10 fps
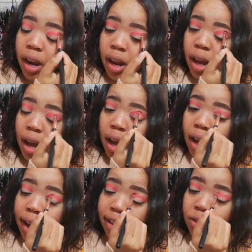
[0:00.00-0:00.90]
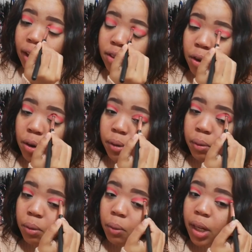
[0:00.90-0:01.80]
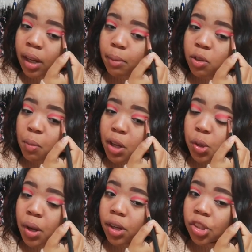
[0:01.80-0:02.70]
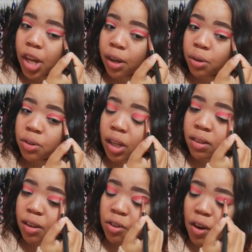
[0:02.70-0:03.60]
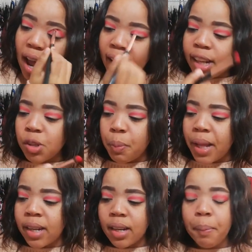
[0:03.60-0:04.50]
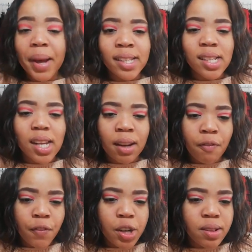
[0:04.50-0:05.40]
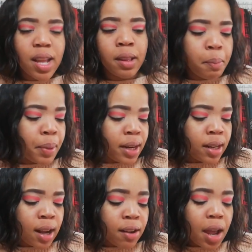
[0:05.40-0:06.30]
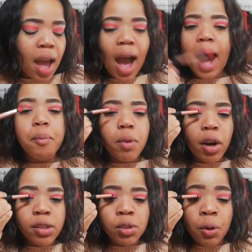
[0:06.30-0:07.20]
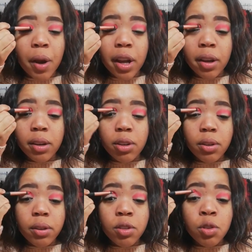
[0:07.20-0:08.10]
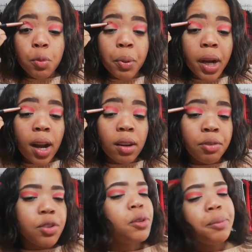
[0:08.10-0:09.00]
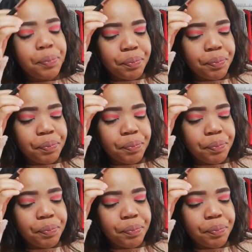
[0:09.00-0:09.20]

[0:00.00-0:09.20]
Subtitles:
As you guys know, when it comes to me doing shadows, etc., I like to pat it in first and then blend it out. I'm not going super colorful.